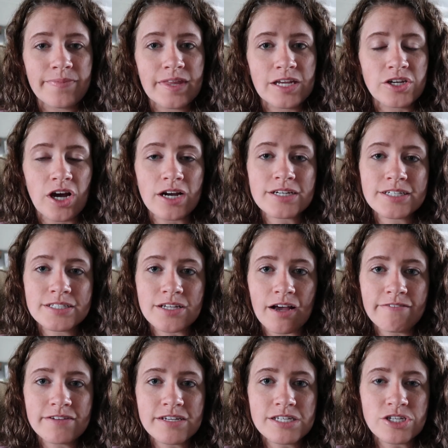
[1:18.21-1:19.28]
The doctor's
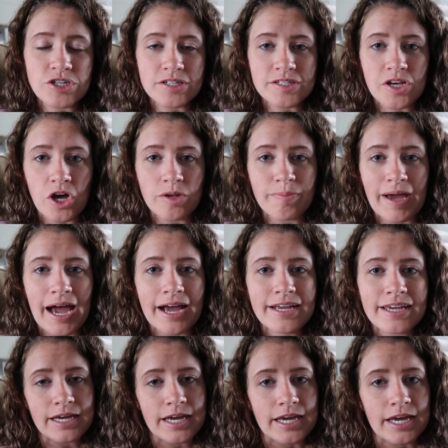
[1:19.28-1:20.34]
office just called
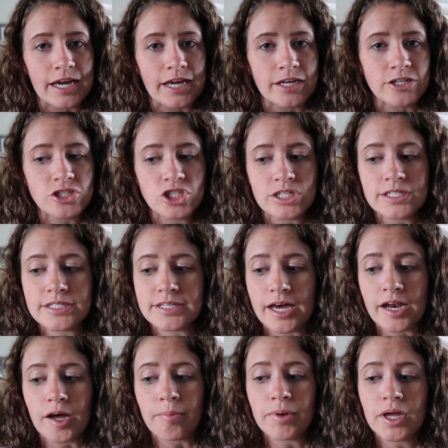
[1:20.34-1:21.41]
back and she set
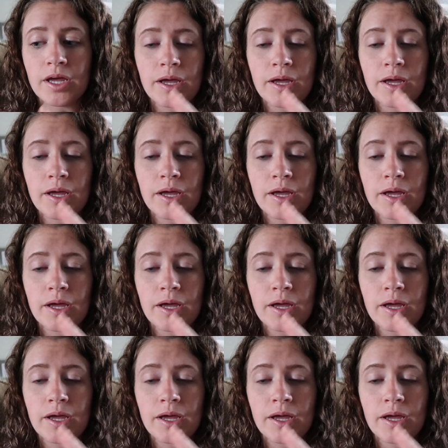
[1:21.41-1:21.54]
up